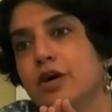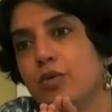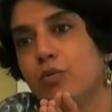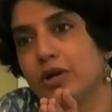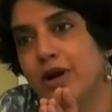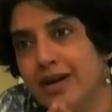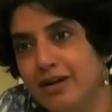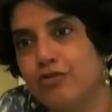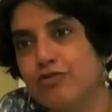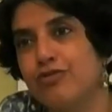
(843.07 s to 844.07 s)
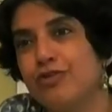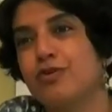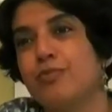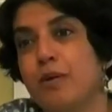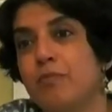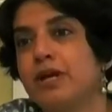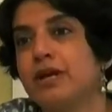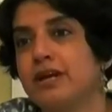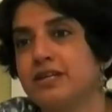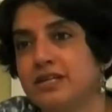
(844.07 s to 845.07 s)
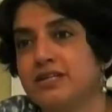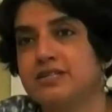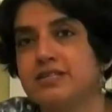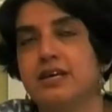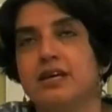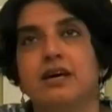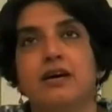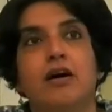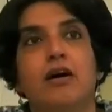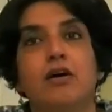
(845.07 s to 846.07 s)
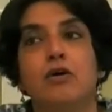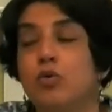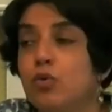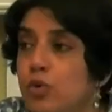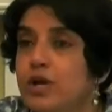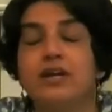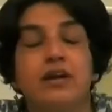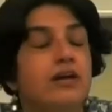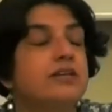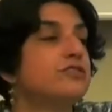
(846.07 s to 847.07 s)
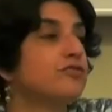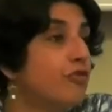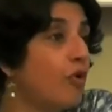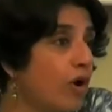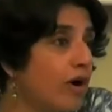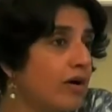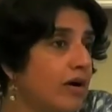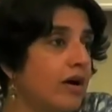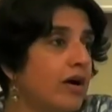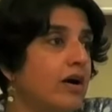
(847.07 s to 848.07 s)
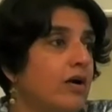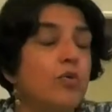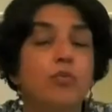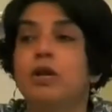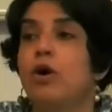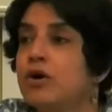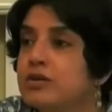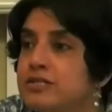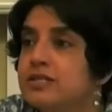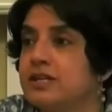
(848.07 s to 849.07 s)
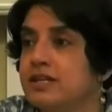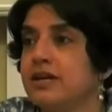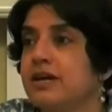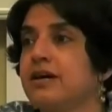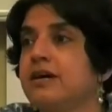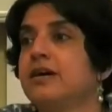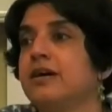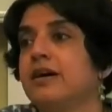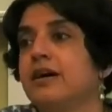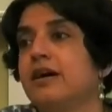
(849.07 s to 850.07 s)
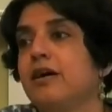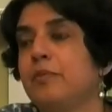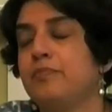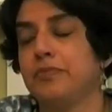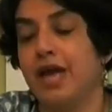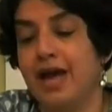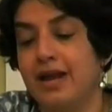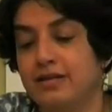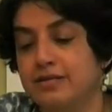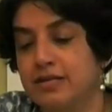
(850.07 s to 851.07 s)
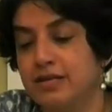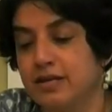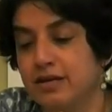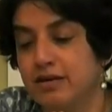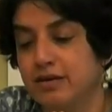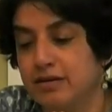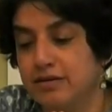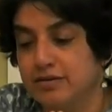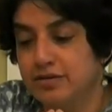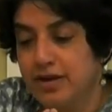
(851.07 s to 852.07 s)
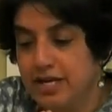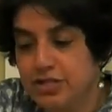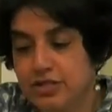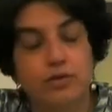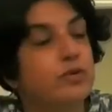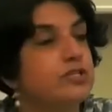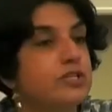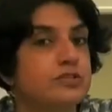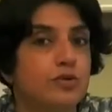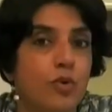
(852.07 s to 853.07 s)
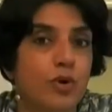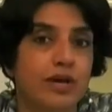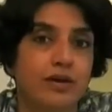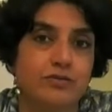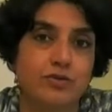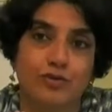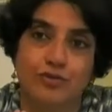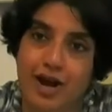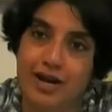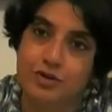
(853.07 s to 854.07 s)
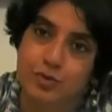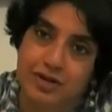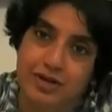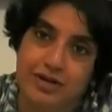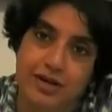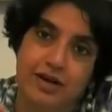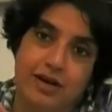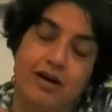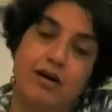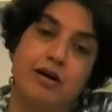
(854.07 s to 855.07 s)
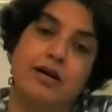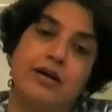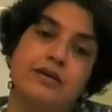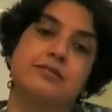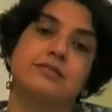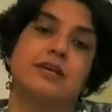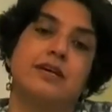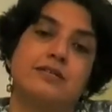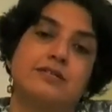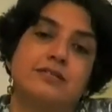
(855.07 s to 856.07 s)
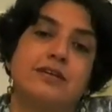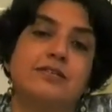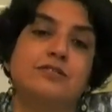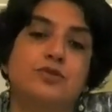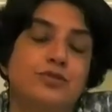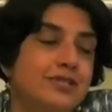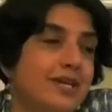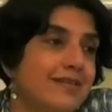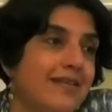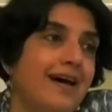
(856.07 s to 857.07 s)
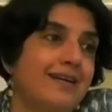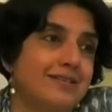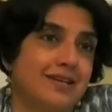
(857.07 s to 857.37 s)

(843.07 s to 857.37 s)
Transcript: what kind of republic it is, who India is for, who belongs in India, and the direction in which it's going, sort of rightward, is to say that